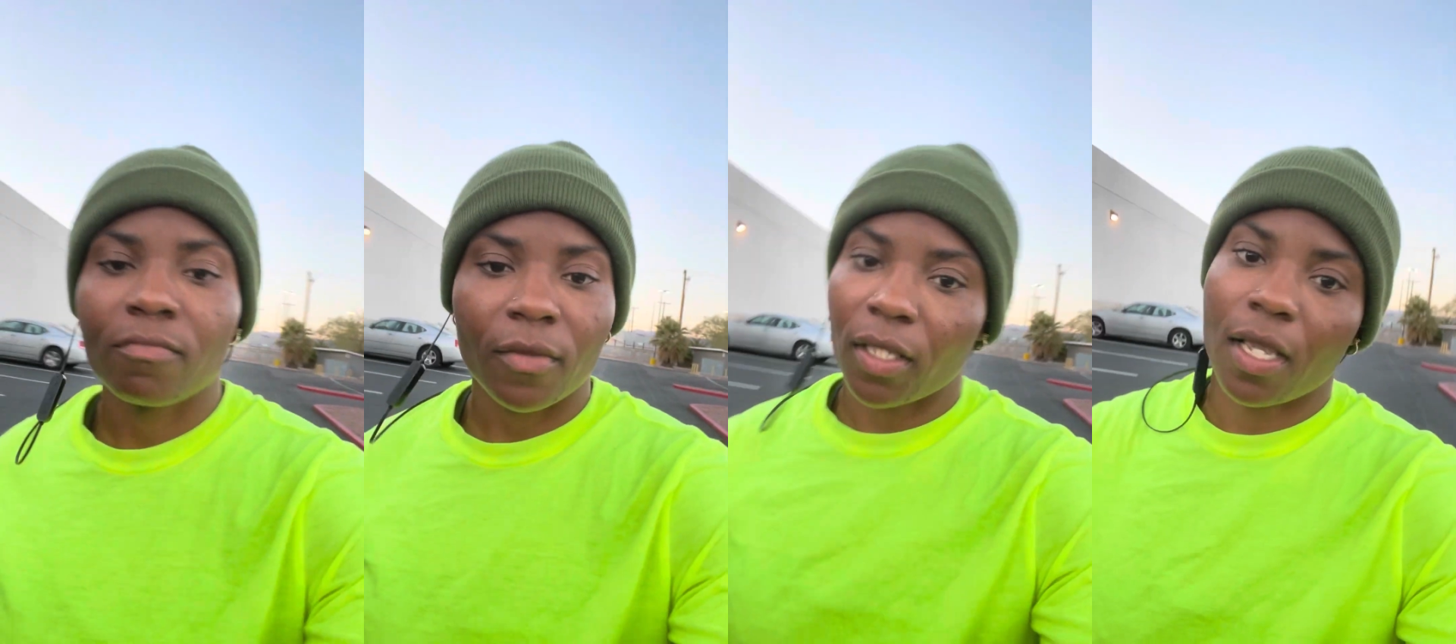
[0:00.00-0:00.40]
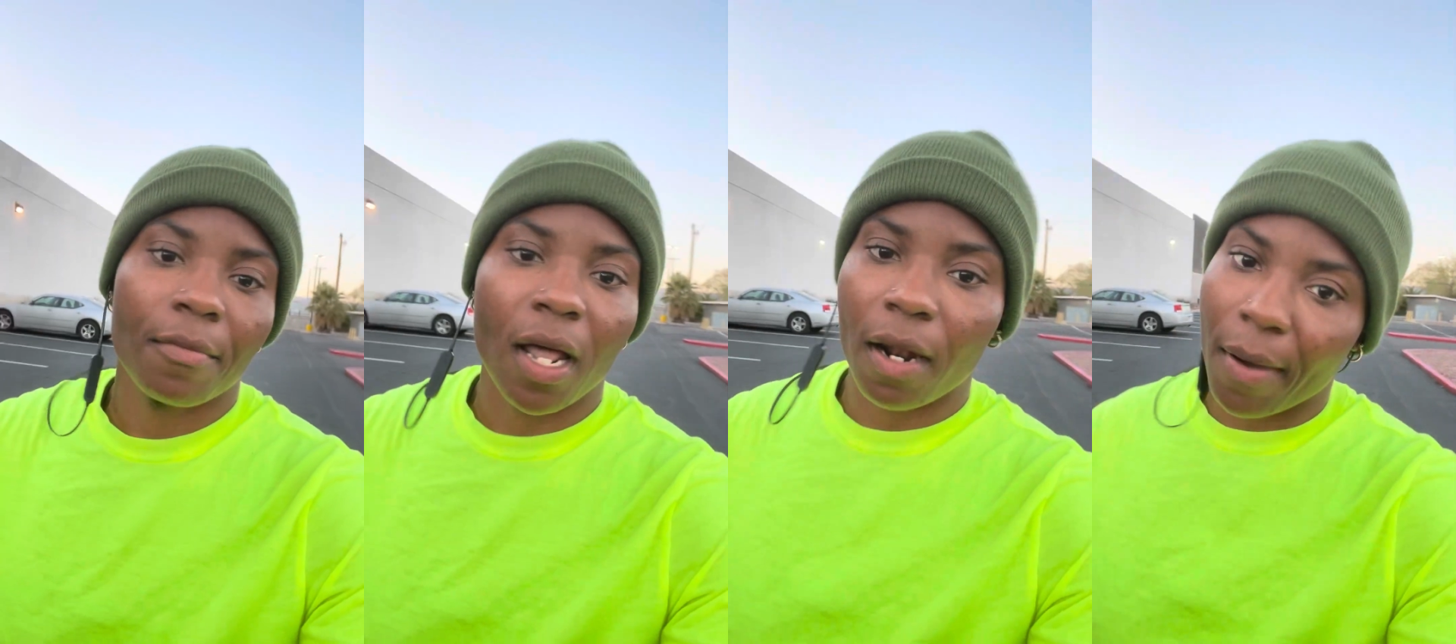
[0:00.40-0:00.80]
Just
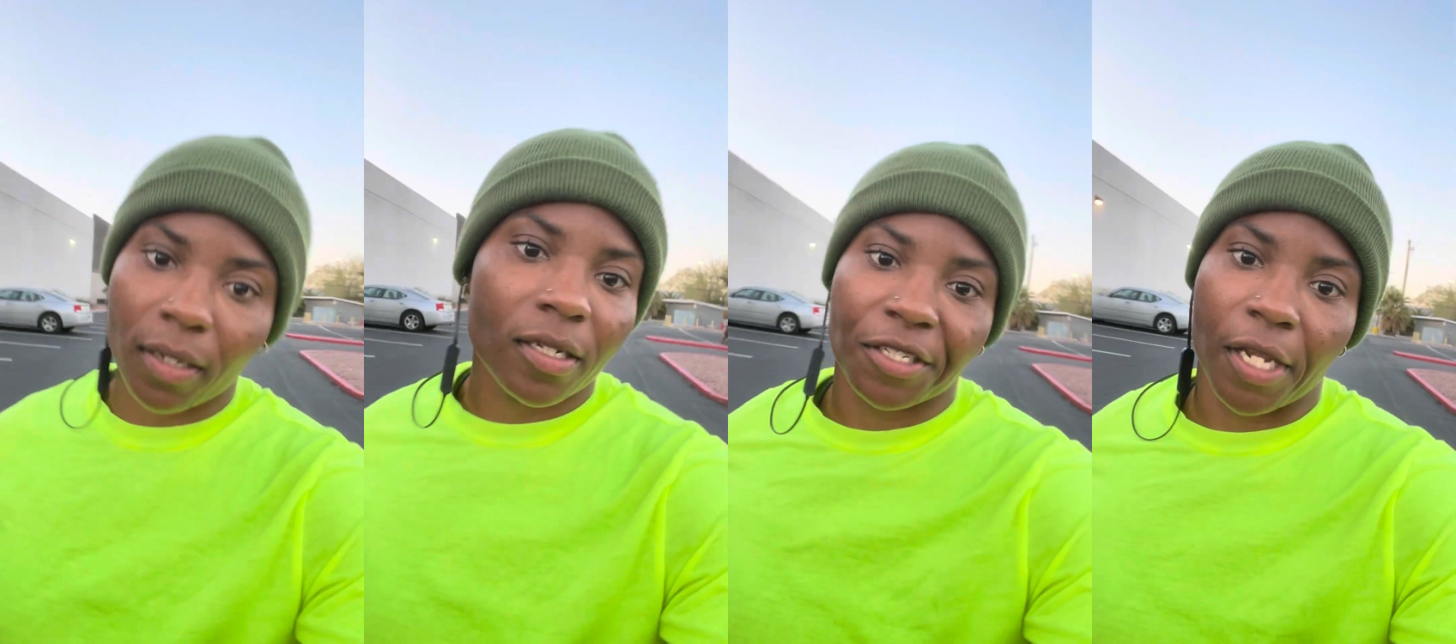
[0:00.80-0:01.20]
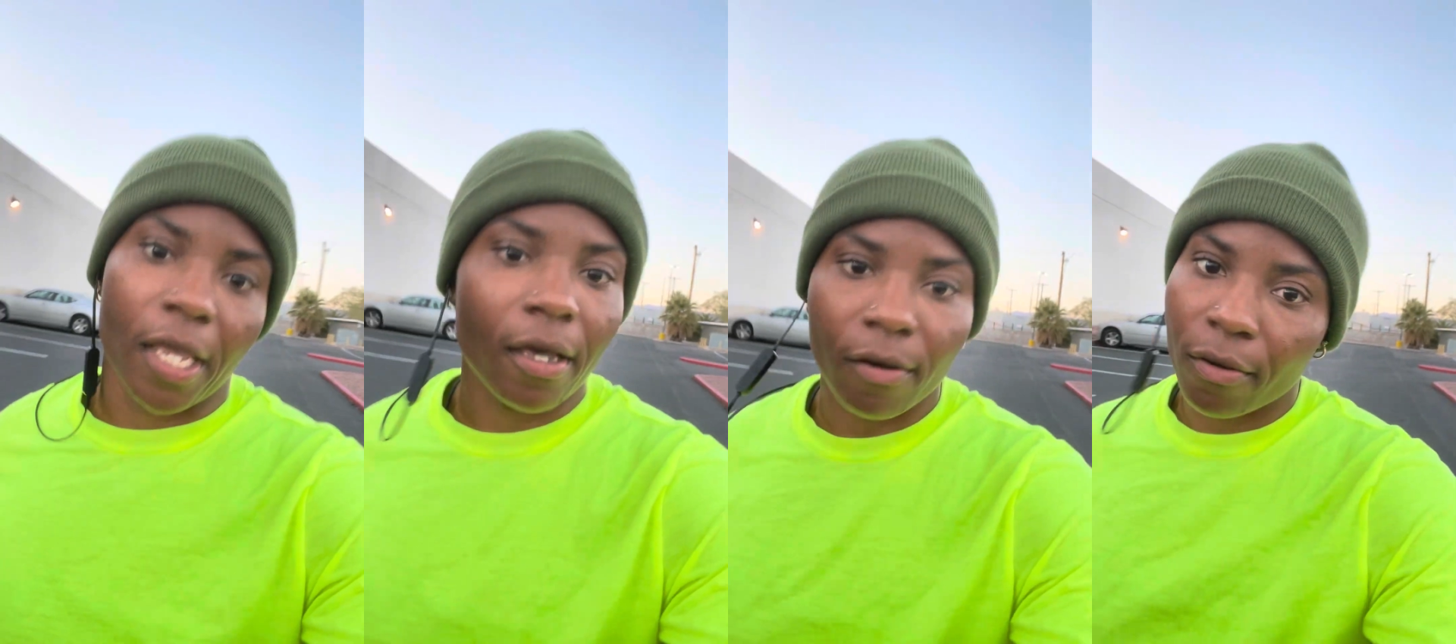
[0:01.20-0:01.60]
coming out of my little
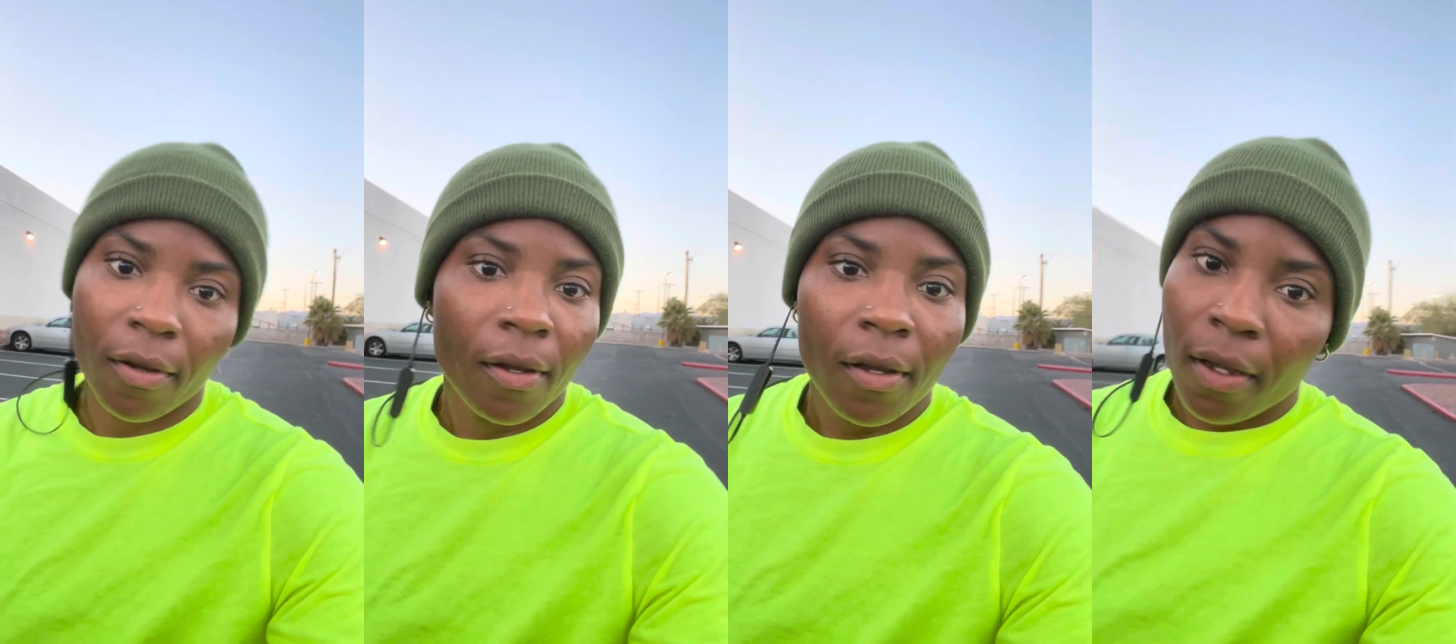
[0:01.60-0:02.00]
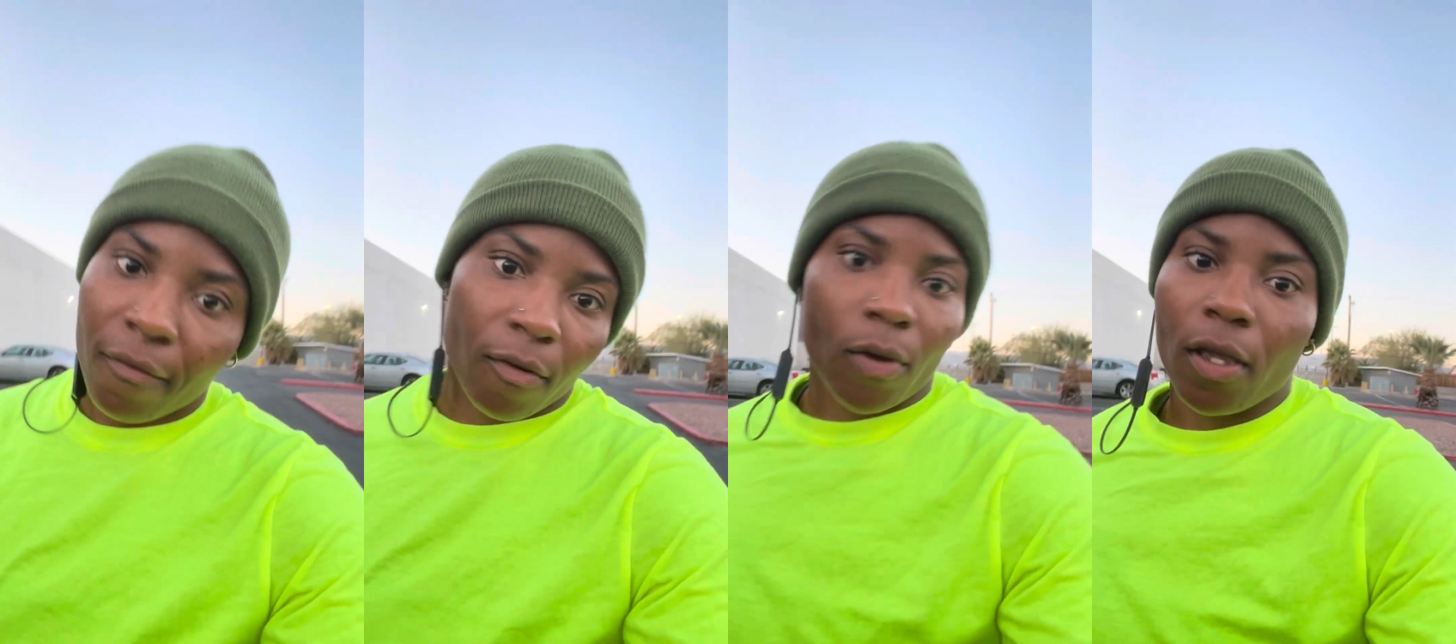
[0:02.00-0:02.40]
shell,
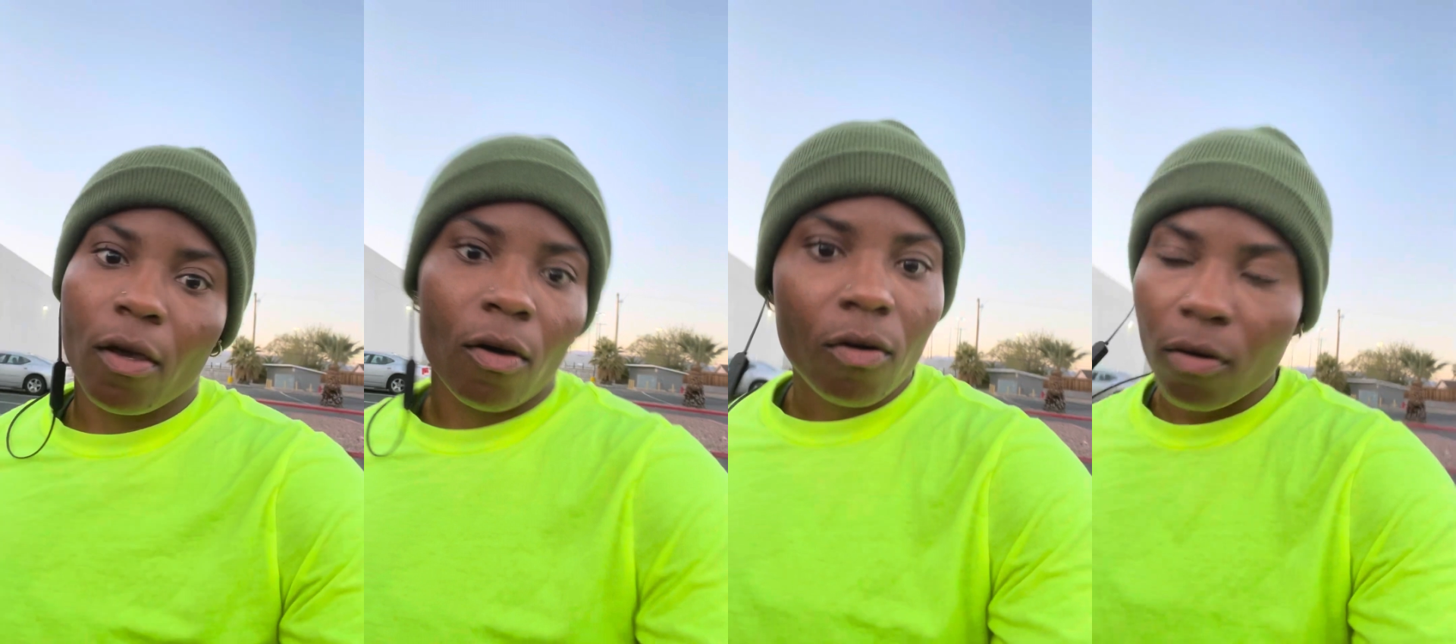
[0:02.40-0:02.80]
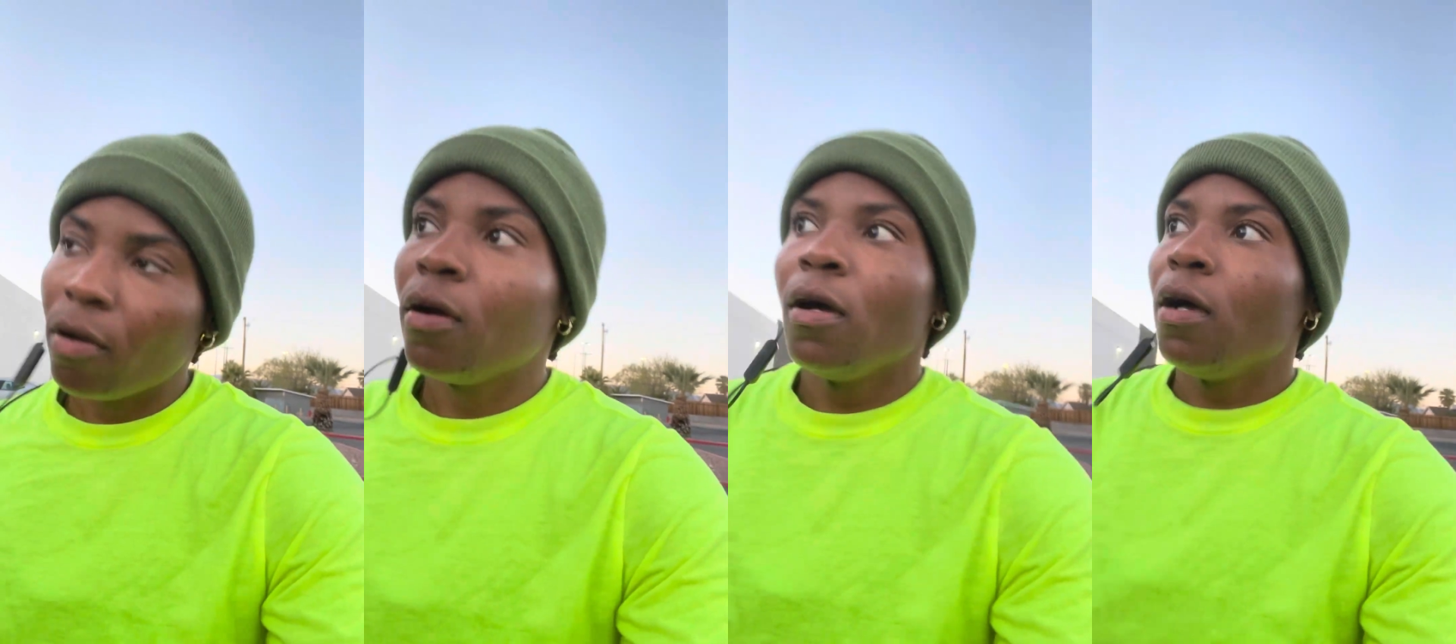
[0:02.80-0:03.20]
for real,
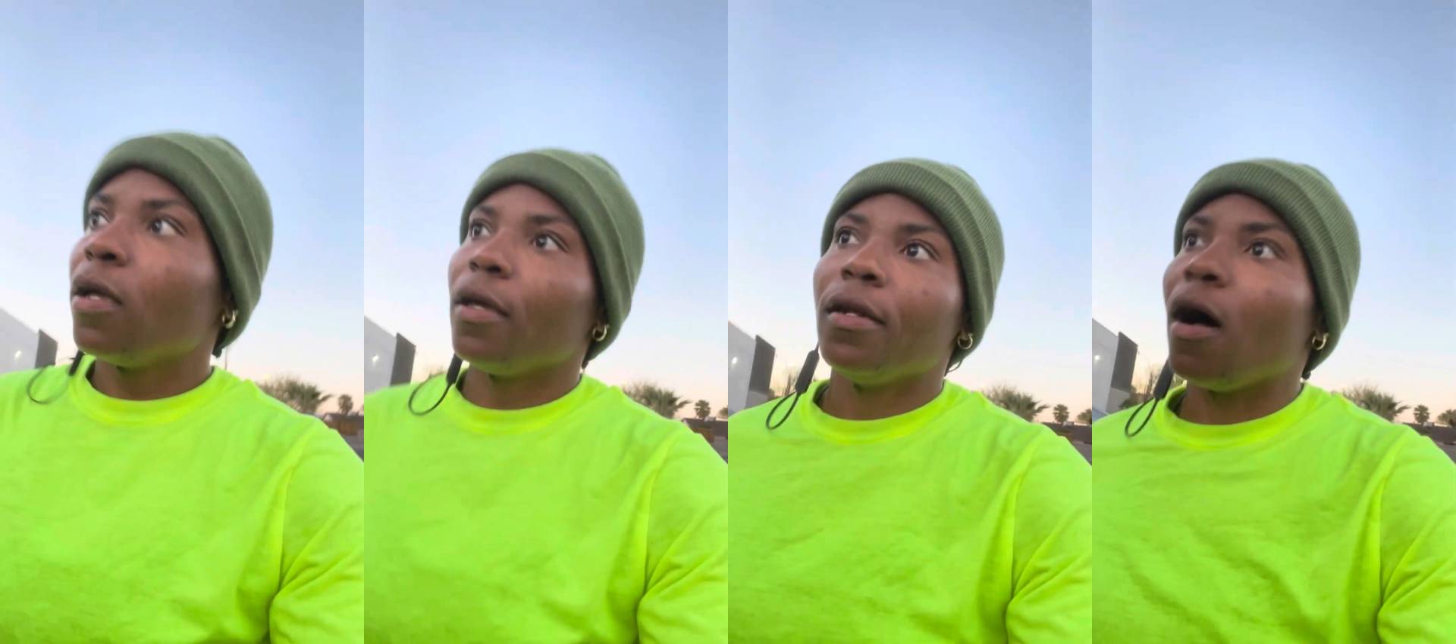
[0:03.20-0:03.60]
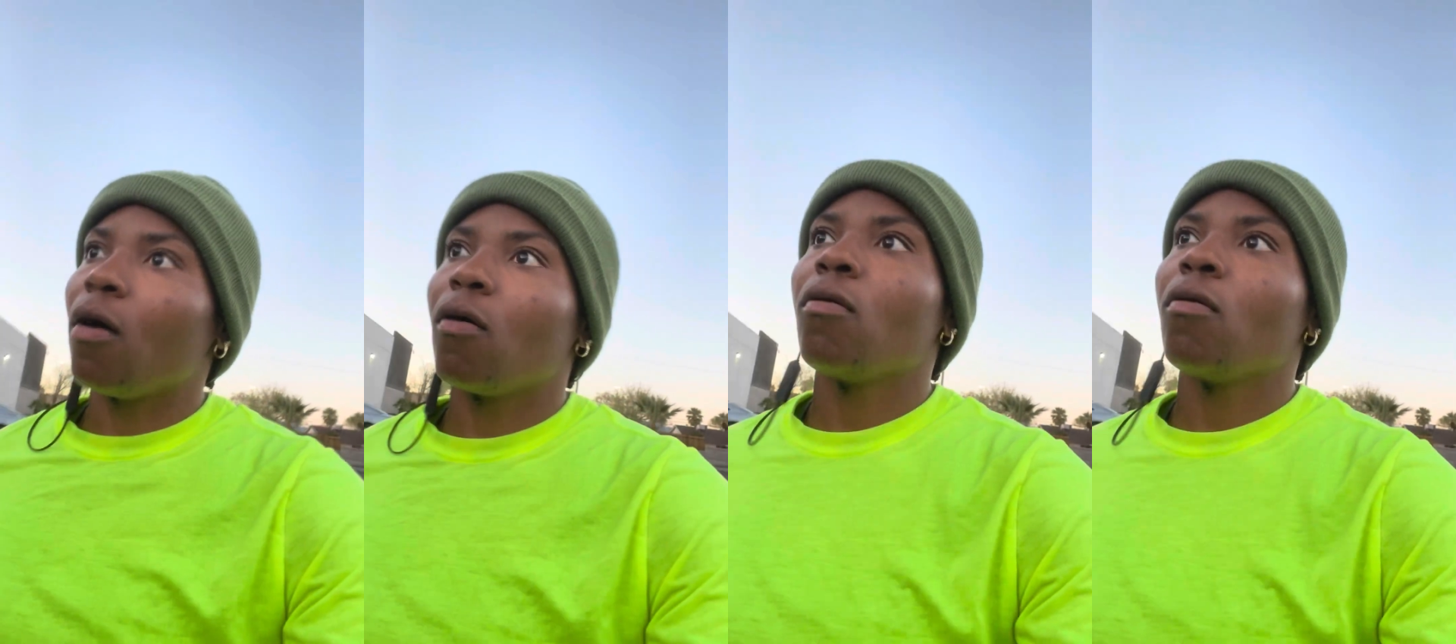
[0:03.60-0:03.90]
you know.